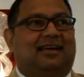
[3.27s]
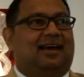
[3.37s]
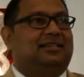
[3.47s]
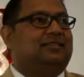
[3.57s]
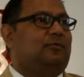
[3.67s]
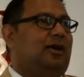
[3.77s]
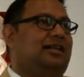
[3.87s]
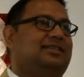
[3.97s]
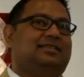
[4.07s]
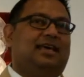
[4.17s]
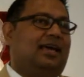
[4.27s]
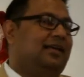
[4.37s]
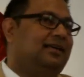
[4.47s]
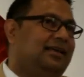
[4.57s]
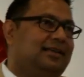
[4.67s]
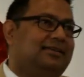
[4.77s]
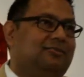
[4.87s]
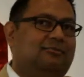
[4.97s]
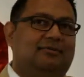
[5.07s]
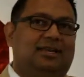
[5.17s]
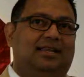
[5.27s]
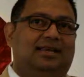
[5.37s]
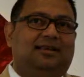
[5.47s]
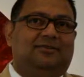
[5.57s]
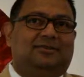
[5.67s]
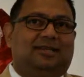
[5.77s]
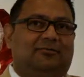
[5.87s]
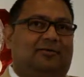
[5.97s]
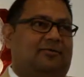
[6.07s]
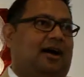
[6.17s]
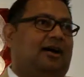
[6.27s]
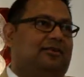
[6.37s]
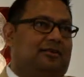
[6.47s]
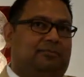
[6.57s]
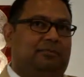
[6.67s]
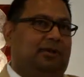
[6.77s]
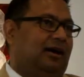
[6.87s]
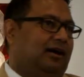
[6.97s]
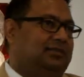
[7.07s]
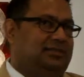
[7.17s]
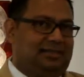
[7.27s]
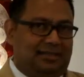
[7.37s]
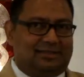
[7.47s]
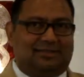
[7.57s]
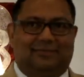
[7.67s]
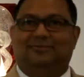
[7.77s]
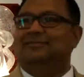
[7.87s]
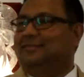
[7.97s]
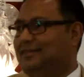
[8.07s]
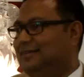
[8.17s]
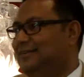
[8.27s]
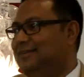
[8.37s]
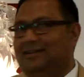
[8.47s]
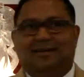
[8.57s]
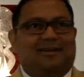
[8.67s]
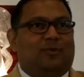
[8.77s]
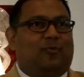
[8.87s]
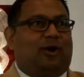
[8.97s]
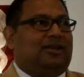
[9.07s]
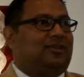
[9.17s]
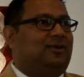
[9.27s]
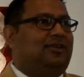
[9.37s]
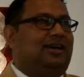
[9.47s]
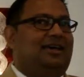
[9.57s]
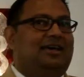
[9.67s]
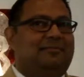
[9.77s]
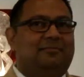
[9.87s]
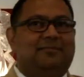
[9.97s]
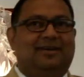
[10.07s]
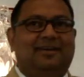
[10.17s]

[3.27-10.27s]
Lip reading: I just wanted to say you need to really give yourself a round of applause just to work through the hymn.